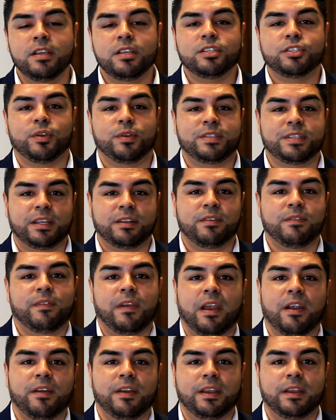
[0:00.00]
so it's going to
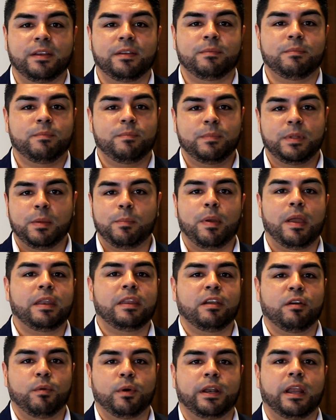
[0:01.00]
vary
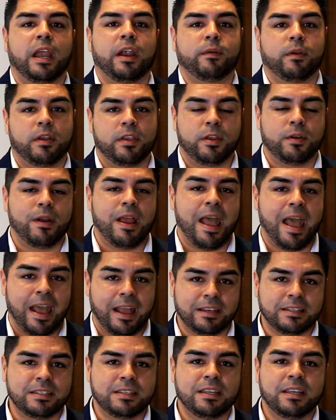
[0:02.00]
depending what area you're
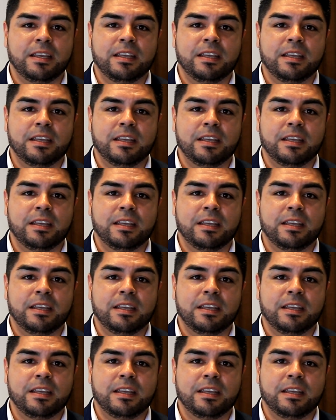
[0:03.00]
at.